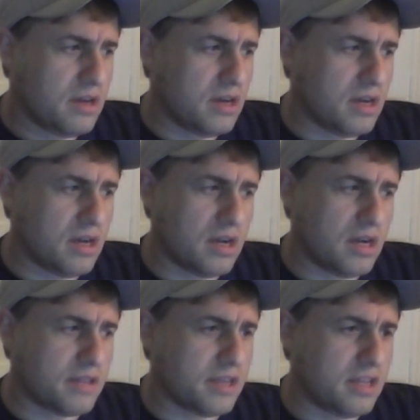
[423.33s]

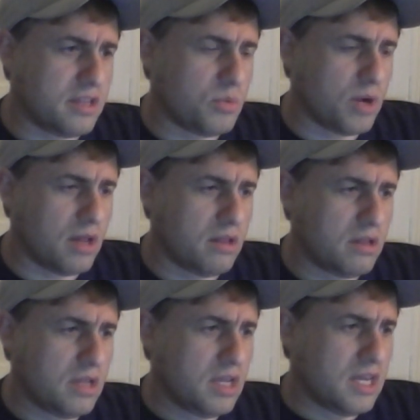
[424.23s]
I think he did
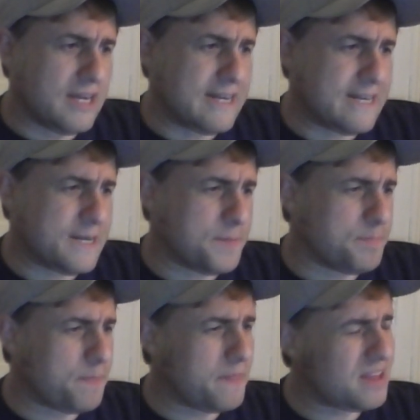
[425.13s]
well.
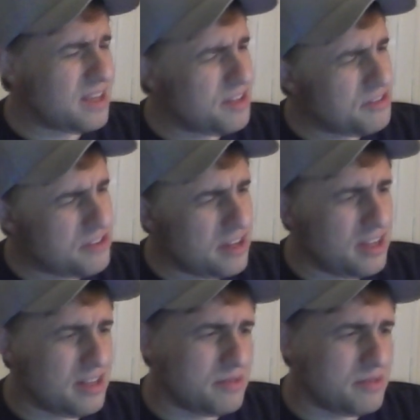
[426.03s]
Kansas City